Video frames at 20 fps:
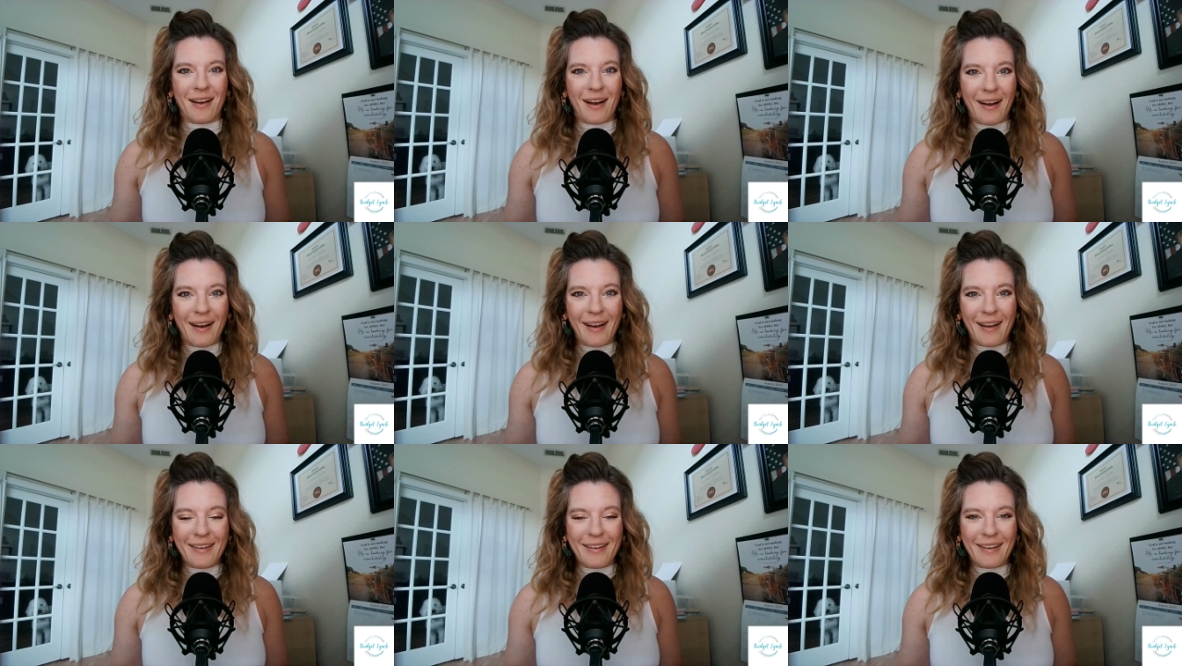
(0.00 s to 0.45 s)

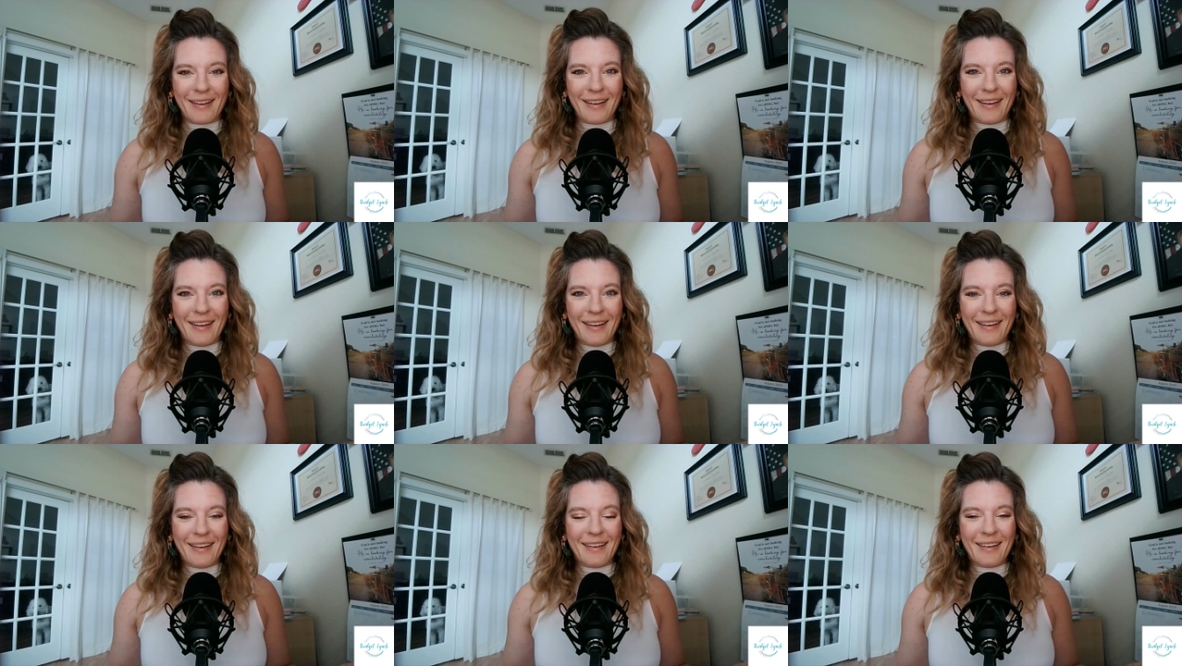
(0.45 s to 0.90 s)
God
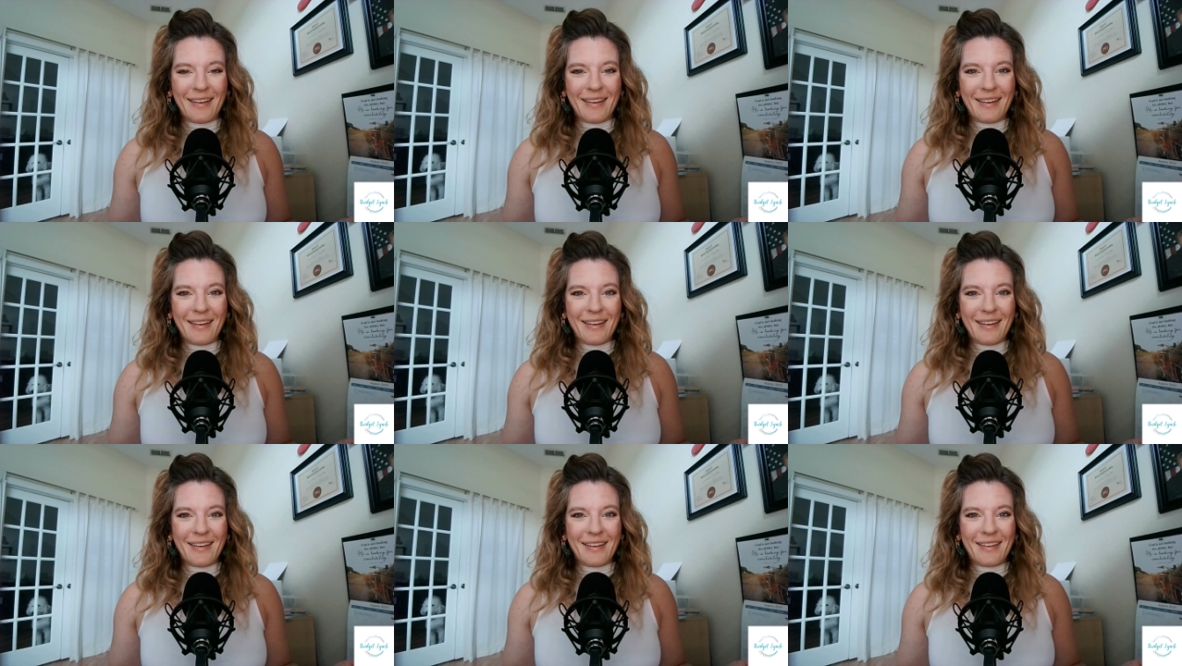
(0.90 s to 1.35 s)

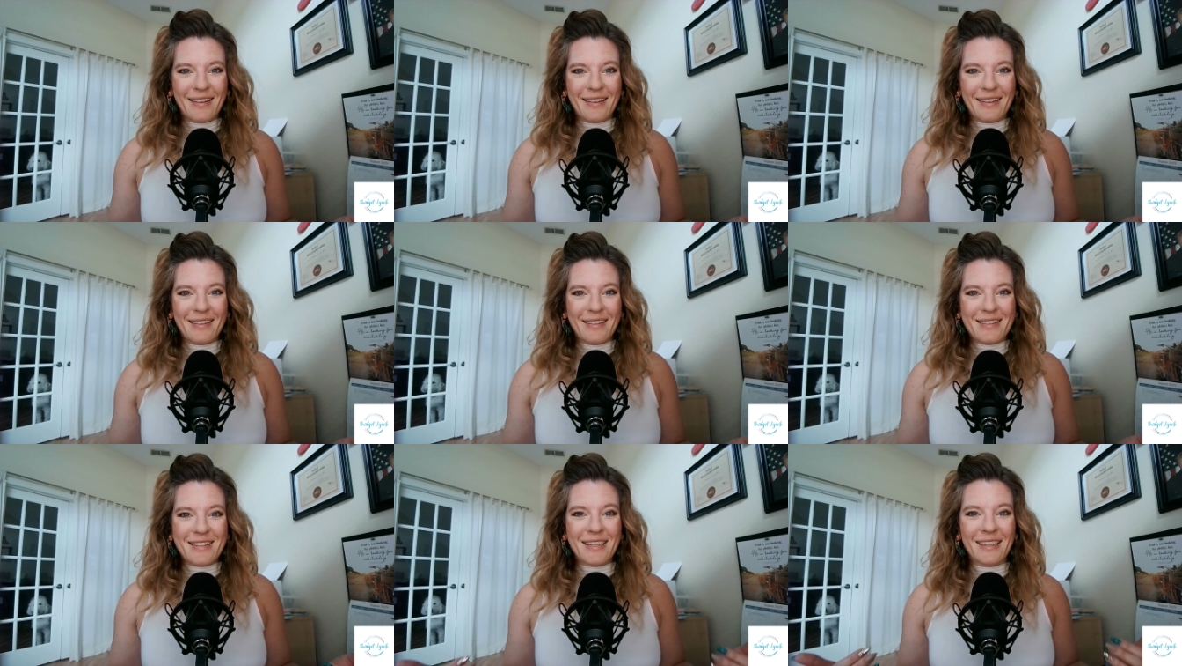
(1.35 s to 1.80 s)

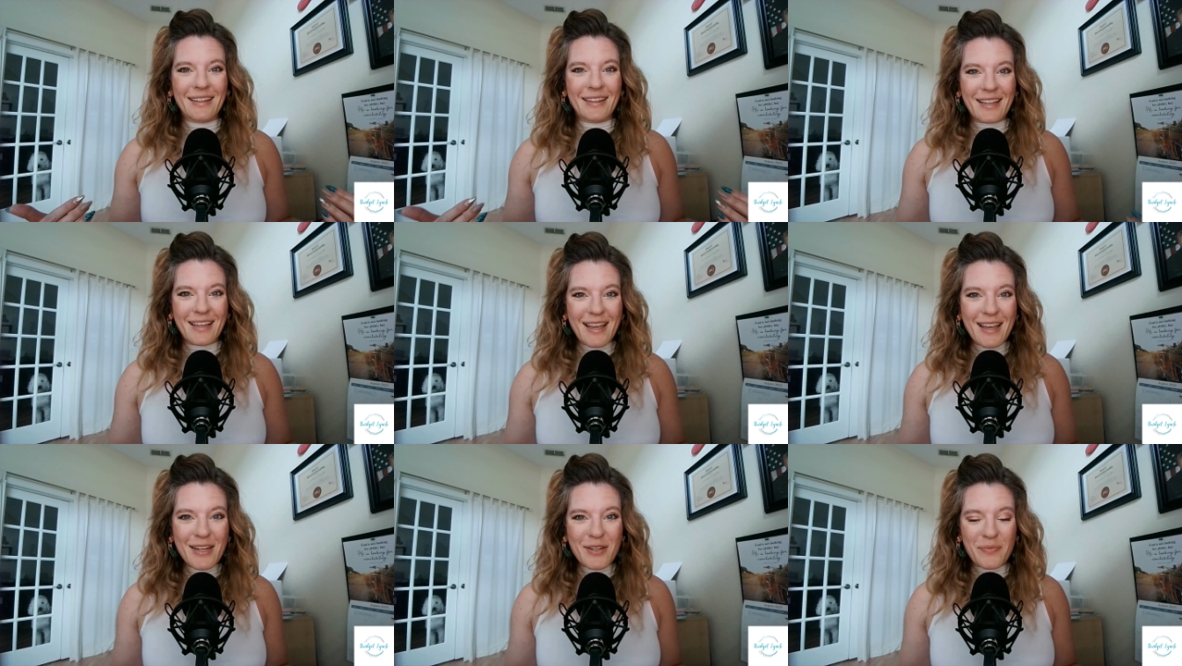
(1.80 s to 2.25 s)
to
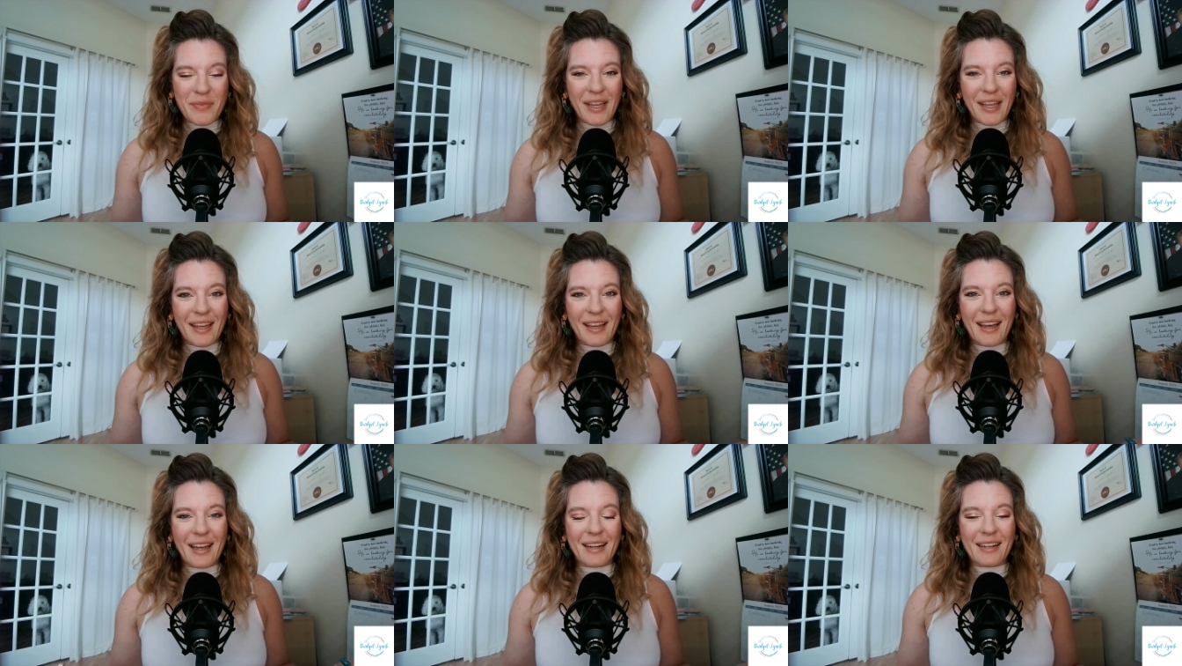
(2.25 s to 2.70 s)
lead
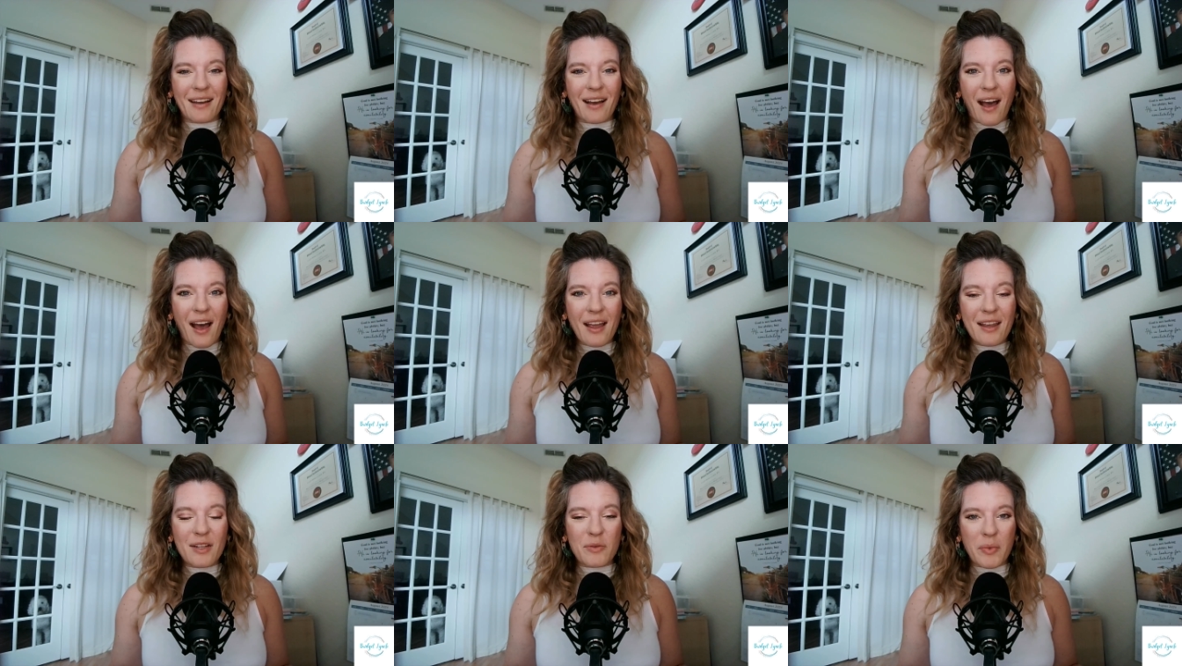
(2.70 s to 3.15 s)
me and
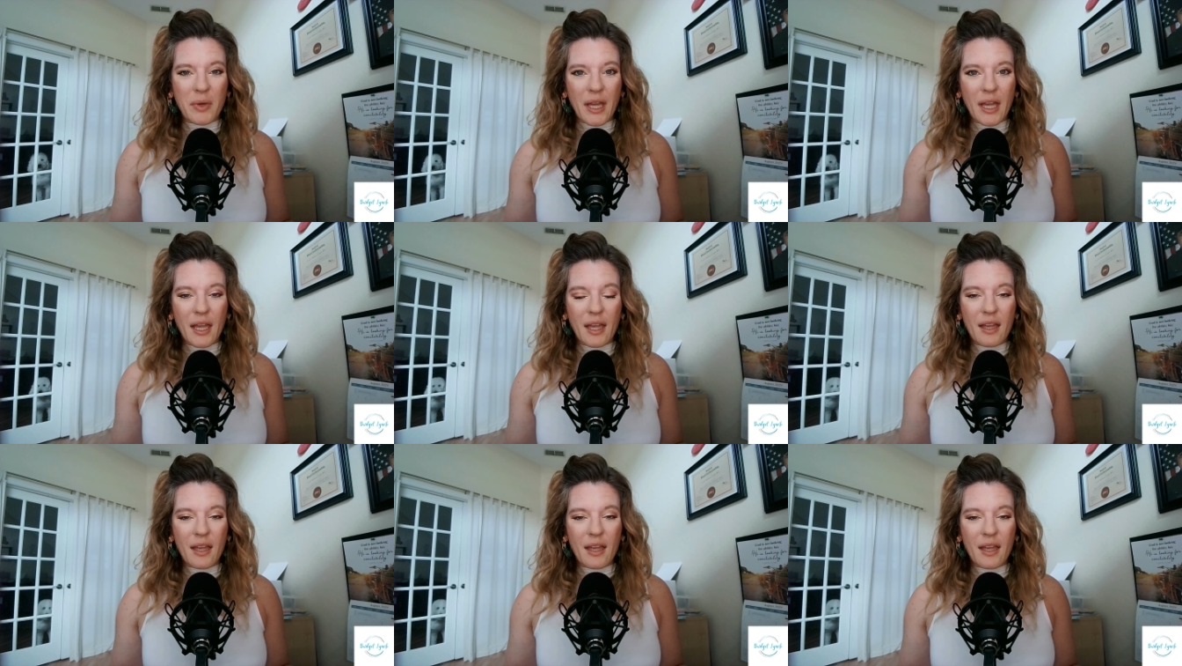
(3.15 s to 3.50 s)
guide me.